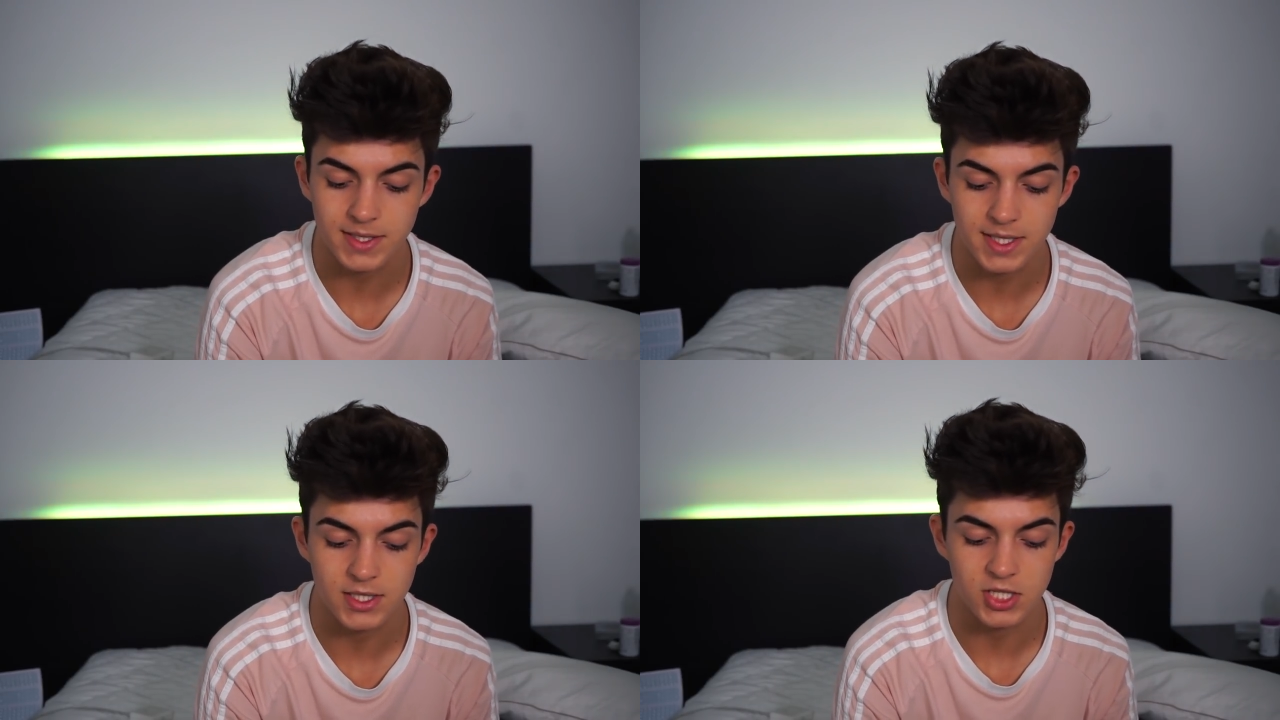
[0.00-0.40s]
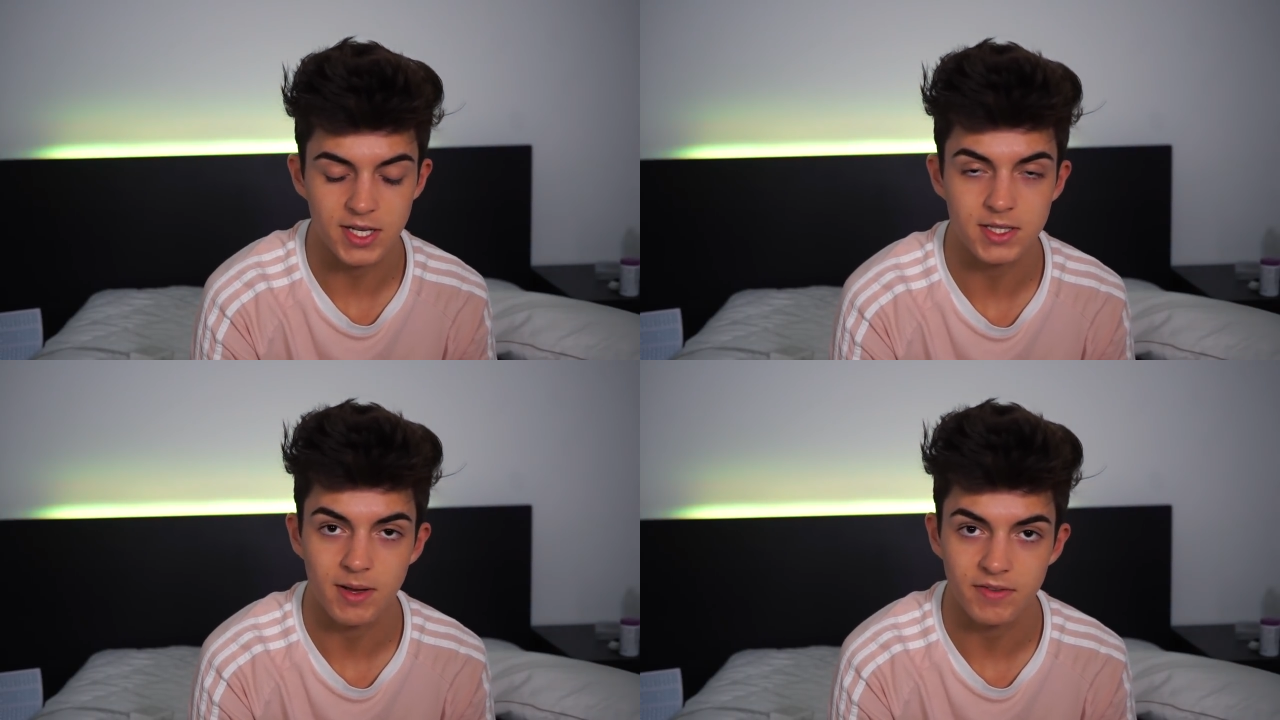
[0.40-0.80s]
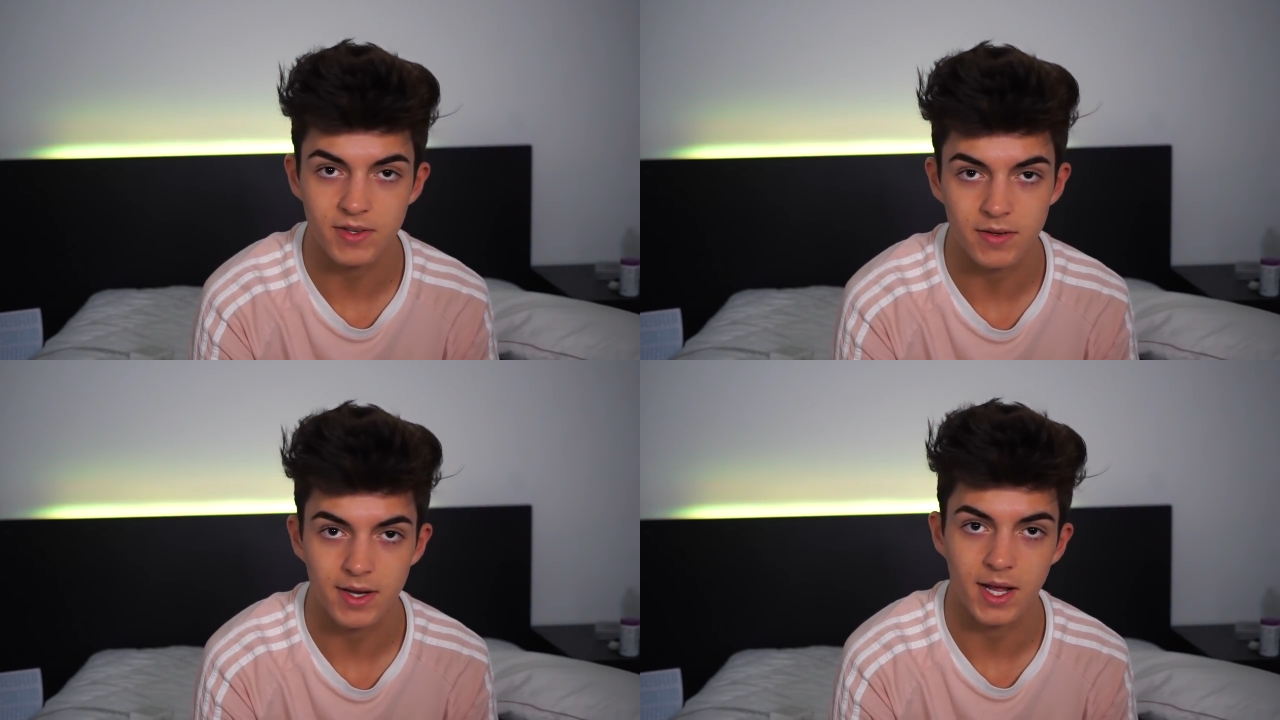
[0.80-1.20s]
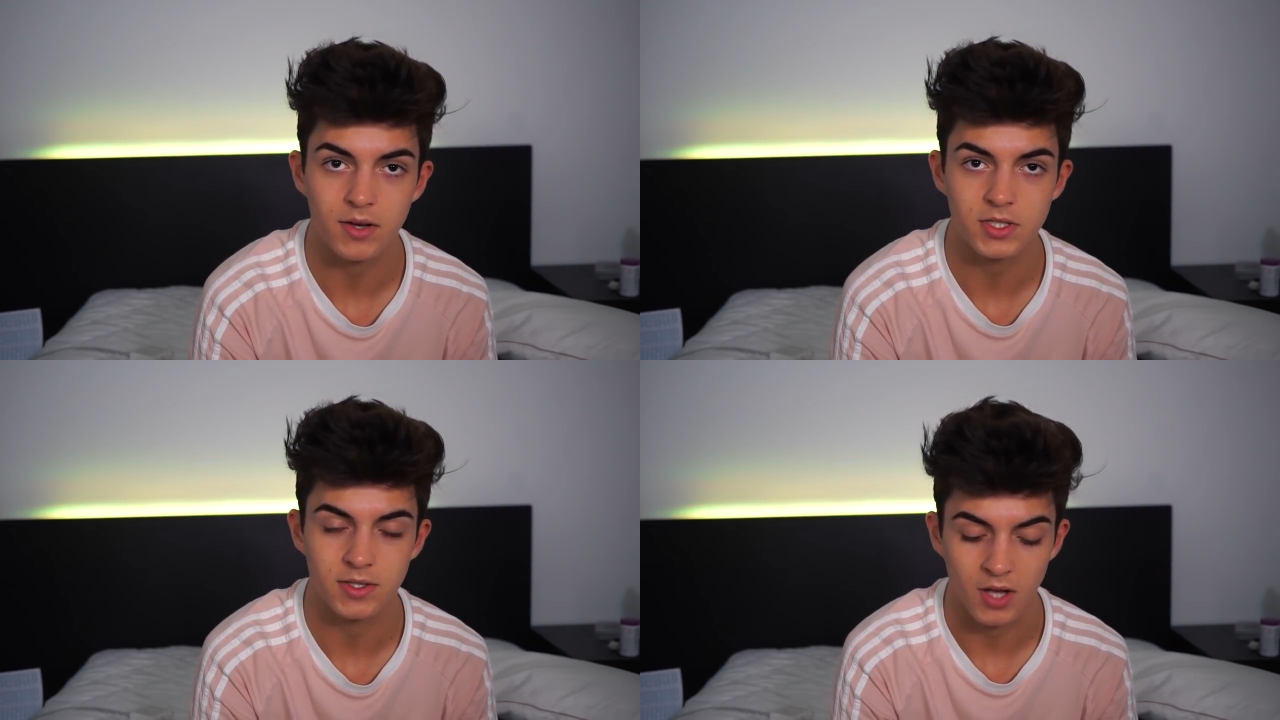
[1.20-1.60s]
Pixie is chasing my feet right
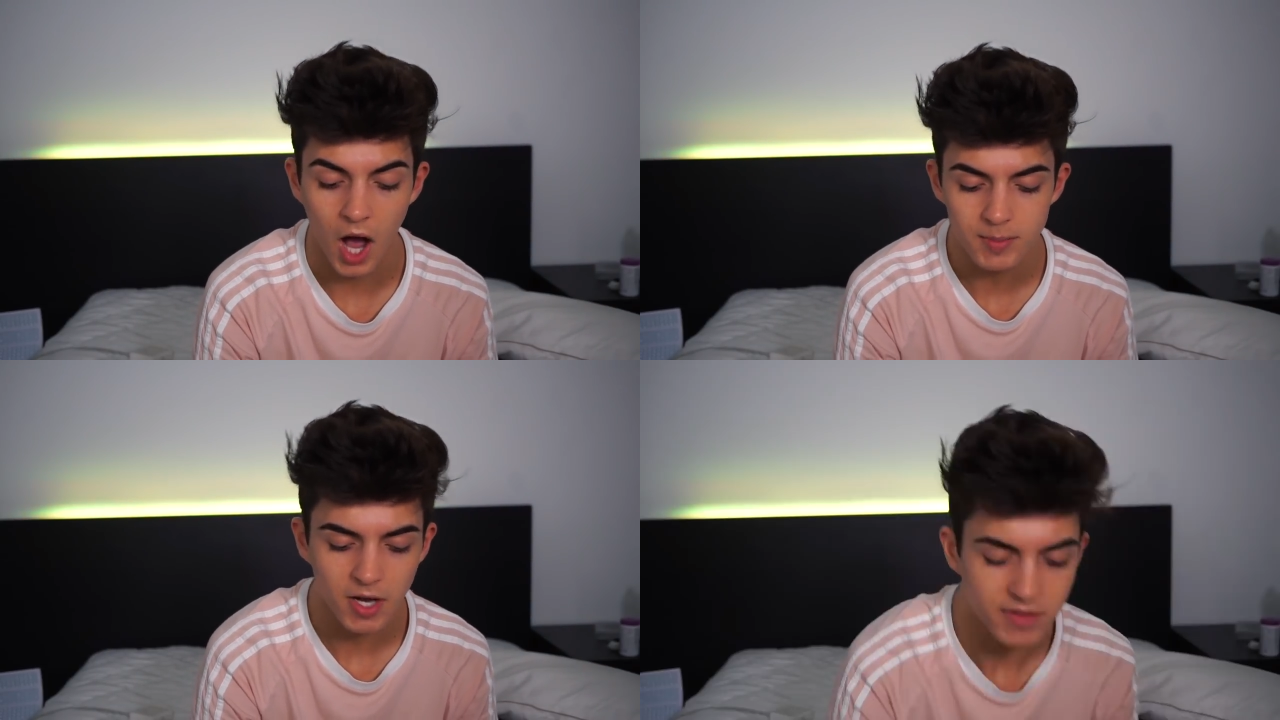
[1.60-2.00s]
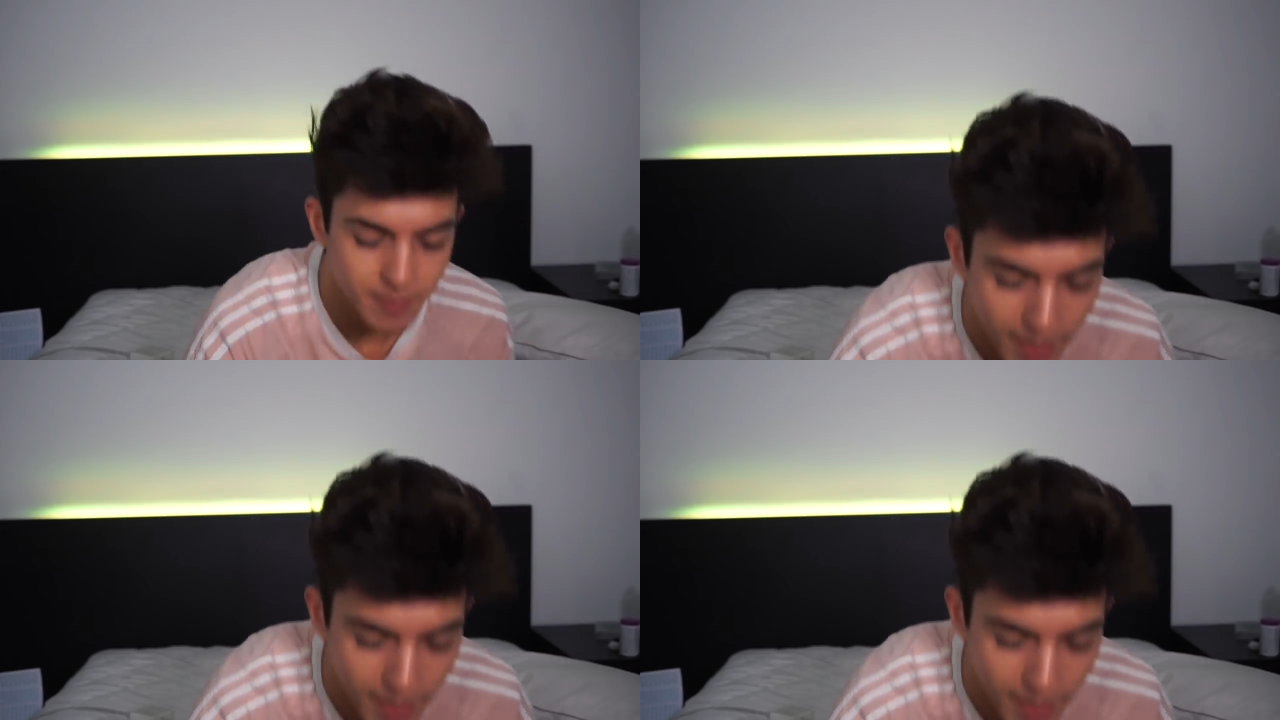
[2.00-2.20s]
now. She hopped off